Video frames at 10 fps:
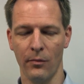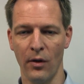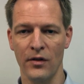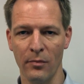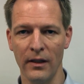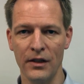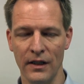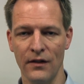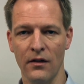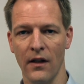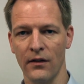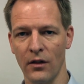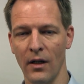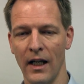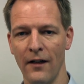possibilities
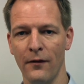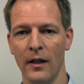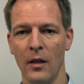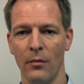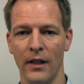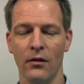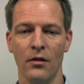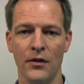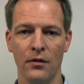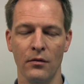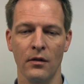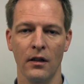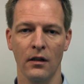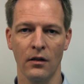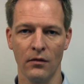that you have, but also
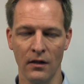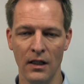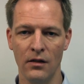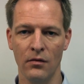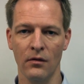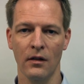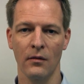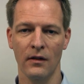you need to